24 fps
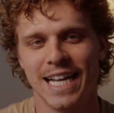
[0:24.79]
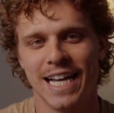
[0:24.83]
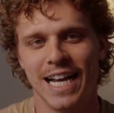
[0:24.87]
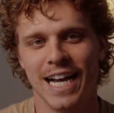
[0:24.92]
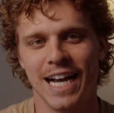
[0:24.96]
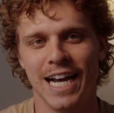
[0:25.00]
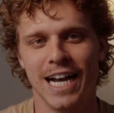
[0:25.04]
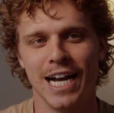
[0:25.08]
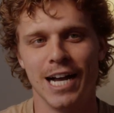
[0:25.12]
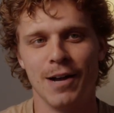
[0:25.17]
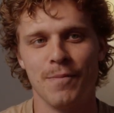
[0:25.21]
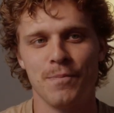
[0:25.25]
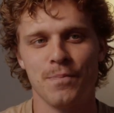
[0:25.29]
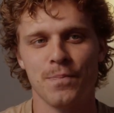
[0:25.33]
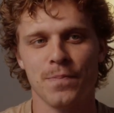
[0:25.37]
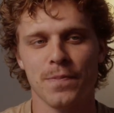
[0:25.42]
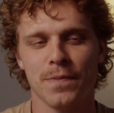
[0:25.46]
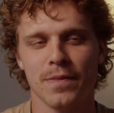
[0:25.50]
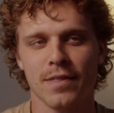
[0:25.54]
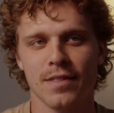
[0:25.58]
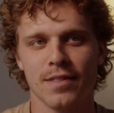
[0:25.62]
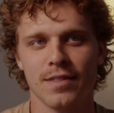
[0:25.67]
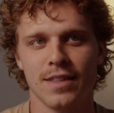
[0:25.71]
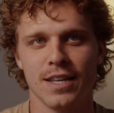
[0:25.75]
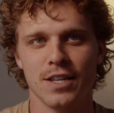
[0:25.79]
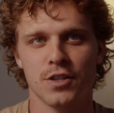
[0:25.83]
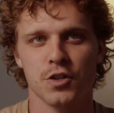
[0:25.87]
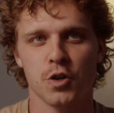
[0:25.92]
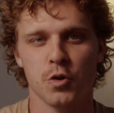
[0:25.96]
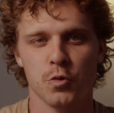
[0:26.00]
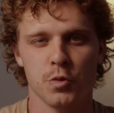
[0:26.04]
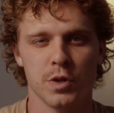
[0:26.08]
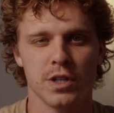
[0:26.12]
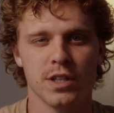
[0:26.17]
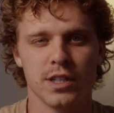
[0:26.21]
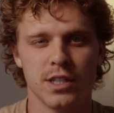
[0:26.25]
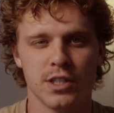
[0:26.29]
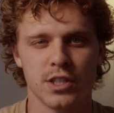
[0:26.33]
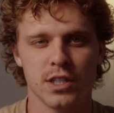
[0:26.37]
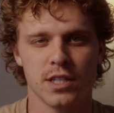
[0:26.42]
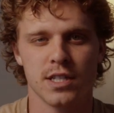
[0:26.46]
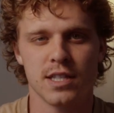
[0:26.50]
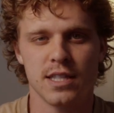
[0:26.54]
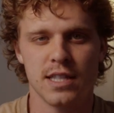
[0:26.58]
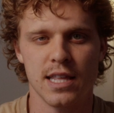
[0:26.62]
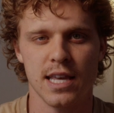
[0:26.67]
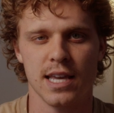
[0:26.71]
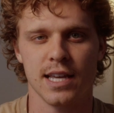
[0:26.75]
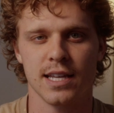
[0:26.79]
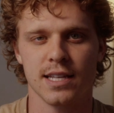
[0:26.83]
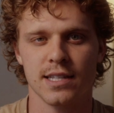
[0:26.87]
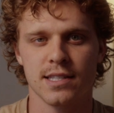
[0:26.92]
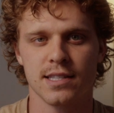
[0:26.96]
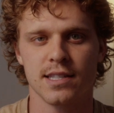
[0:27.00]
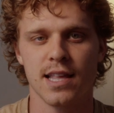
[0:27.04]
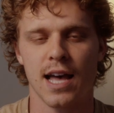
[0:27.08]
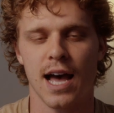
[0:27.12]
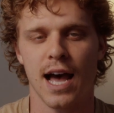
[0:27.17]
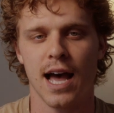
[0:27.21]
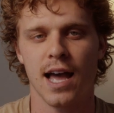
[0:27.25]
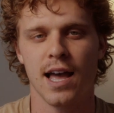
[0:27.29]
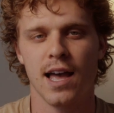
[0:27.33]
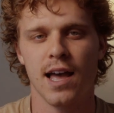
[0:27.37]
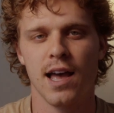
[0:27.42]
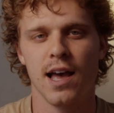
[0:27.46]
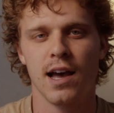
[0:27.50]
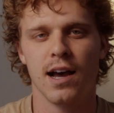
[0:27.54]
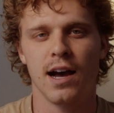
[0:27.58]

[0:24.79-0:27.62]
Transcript: Um, these are really just things that